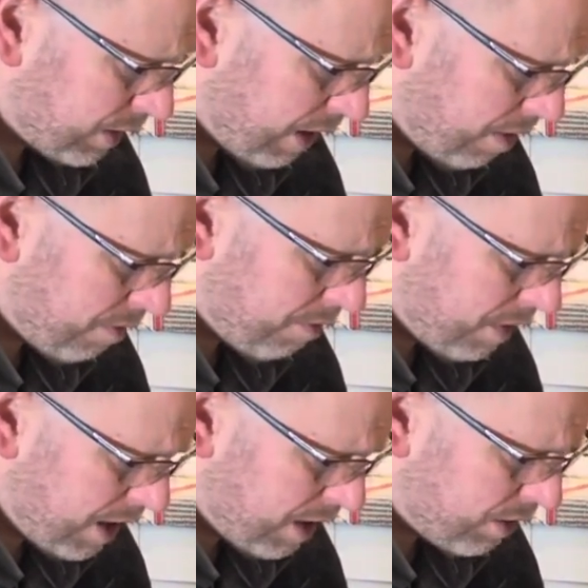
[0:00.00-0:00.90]
sent
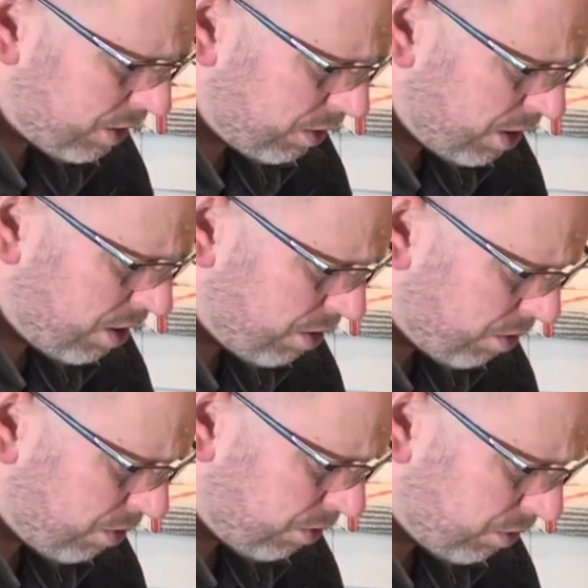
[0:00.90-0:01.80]
me to
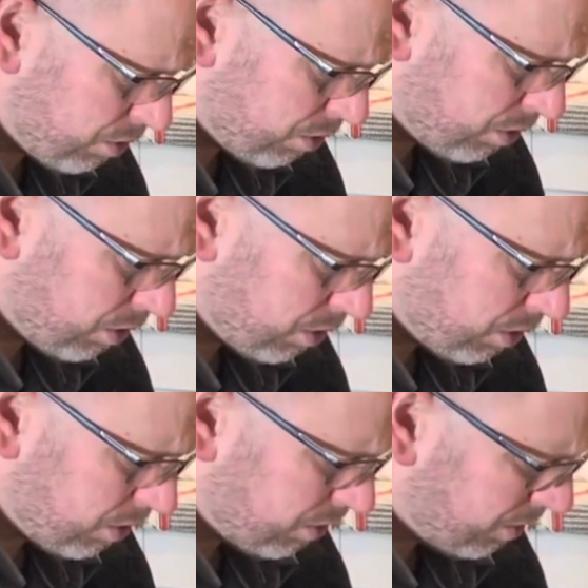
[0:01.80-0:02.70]
you.
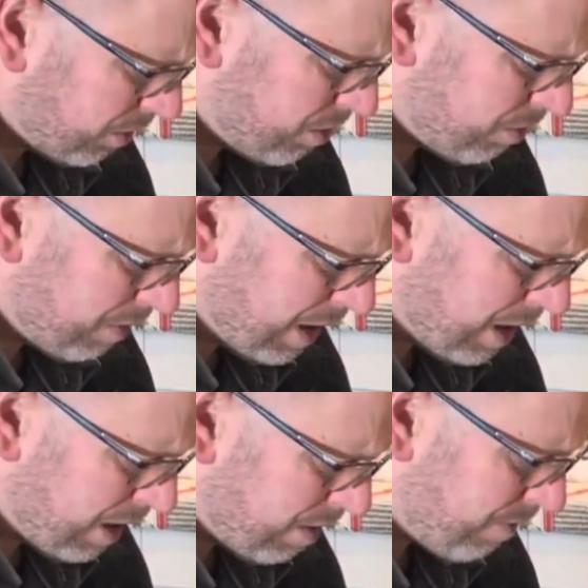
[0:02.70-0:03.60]
Who's
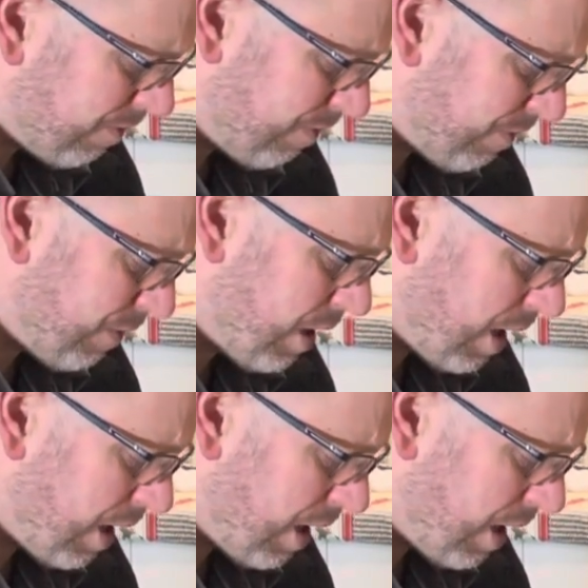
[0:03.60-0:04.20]
me? Hmm, the